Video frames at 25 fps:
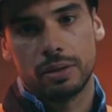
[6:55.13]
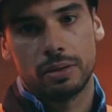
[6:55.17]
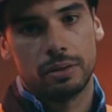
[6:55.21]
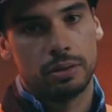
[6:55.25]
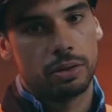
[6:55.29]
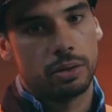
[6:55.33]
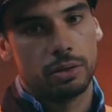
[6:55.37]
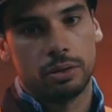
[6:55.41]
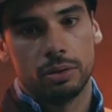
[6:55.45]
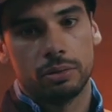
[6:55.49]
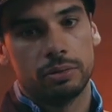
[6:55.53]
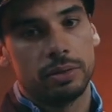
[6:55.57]

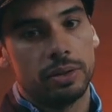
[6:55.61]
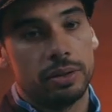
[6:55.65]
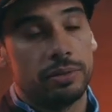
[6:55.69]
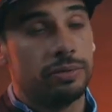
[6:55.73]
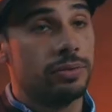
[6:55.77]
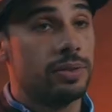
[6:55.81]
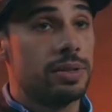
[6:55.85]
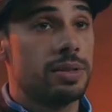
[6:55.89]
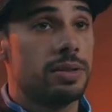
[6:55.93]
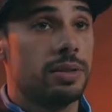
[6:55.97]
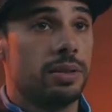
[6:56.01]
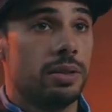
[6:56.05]
not only
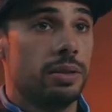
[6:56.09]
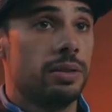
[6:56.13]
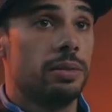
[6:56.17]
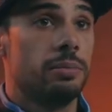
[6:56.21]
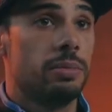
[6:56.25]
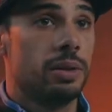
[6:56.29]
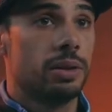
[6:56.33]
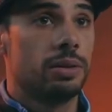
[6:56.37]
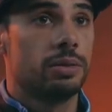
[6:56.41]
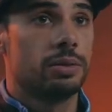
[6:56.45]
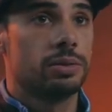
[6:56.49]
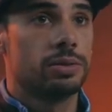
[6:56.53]
physically
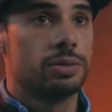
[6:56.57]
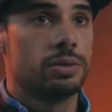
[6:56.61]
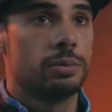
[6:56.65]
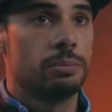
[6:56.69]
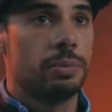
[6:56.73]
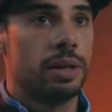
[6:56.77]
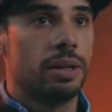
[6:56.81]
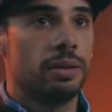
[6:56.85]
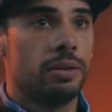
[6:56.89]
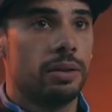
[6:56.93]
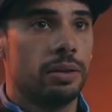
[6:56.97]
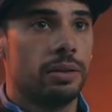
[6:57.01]
but also
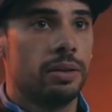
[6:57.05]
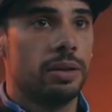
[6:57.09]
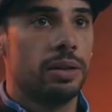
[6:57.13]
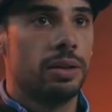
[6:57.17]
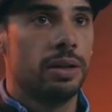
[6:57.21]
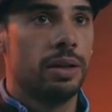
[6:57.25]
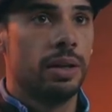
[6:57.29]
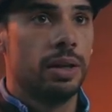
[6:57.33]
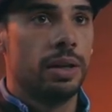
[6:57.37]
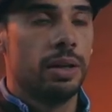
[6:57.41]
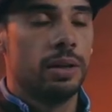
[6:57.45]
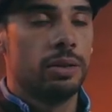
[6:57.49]
mentally,